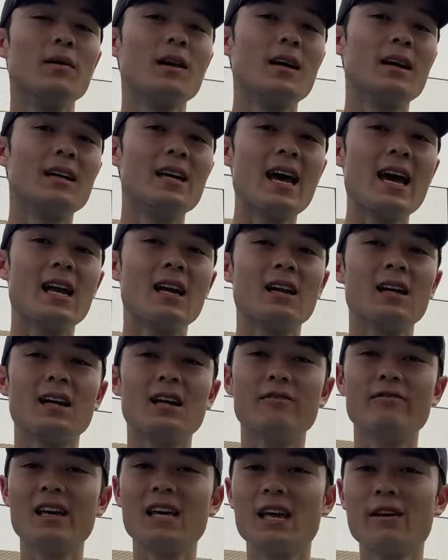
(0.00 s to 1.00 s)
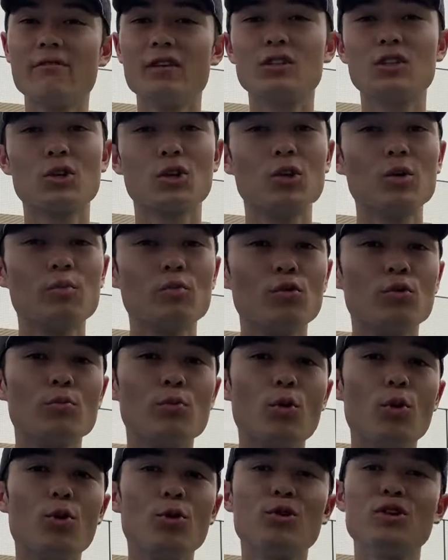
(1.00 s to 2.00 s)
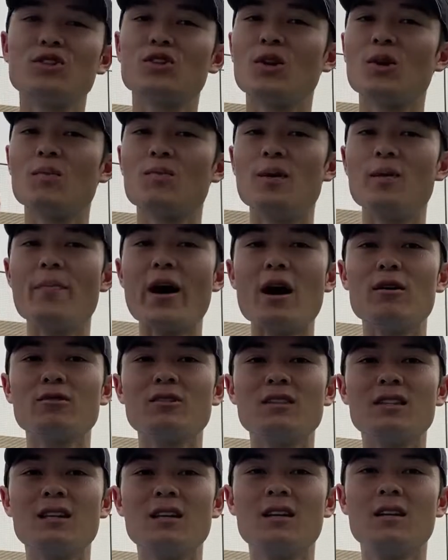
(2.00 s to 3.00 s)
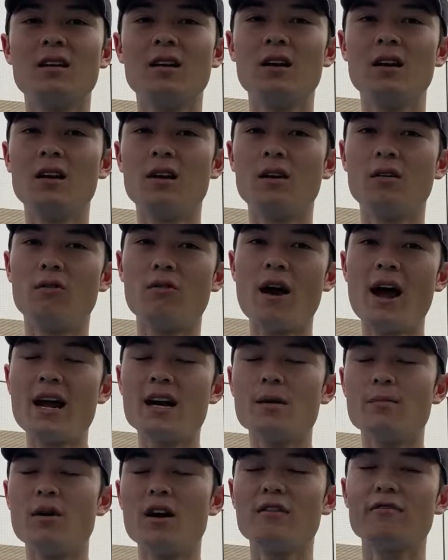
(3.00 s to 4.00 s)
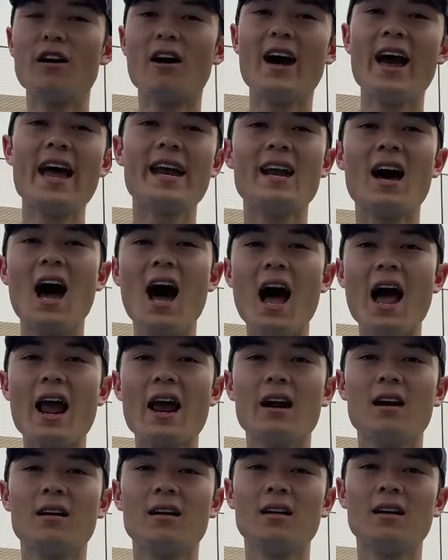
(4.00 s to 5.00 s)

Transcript: Again, if they give us a good moonball, it's going to be bouncing right above our head height.